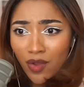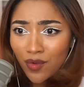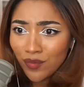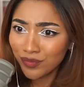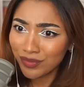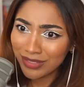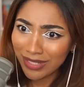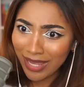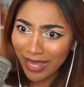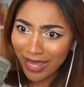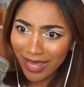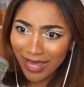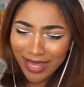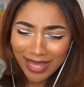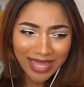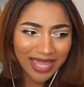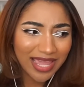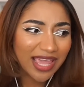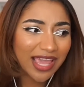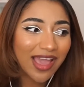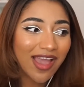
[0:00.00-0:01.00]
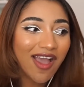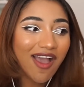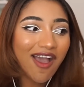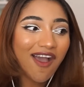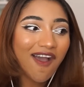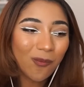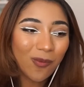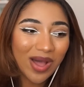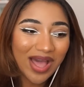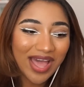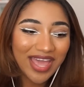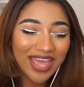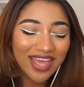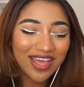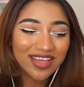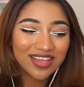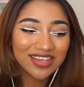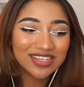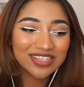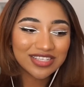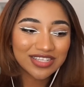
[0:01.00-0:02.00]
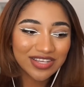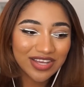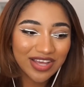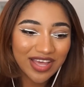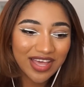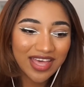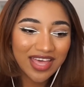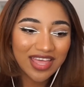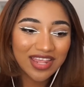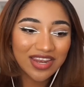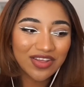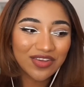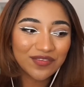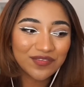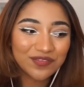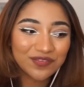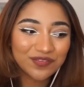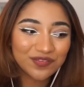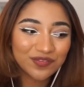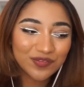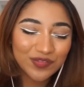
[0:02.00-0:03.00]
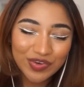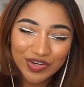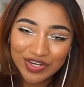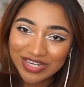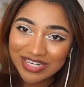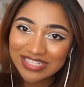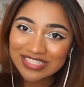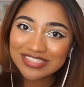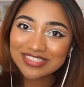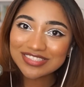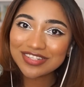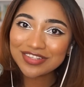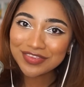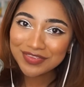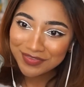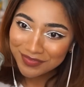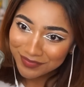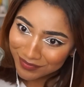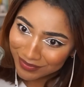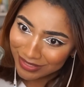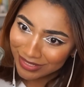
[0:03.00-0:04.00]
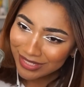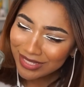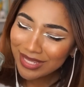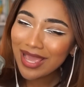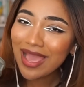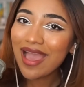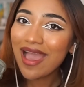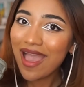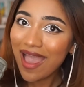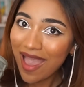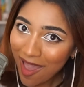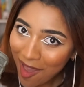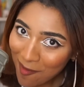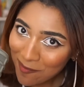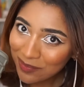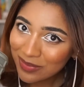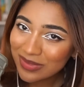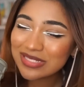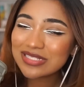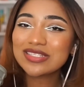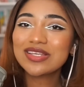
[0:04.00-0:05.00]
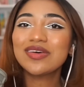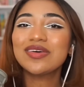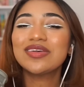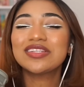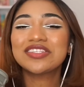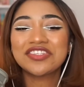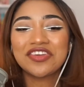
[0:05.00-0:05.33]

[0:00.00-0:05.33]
Okay. What a good first three episodes,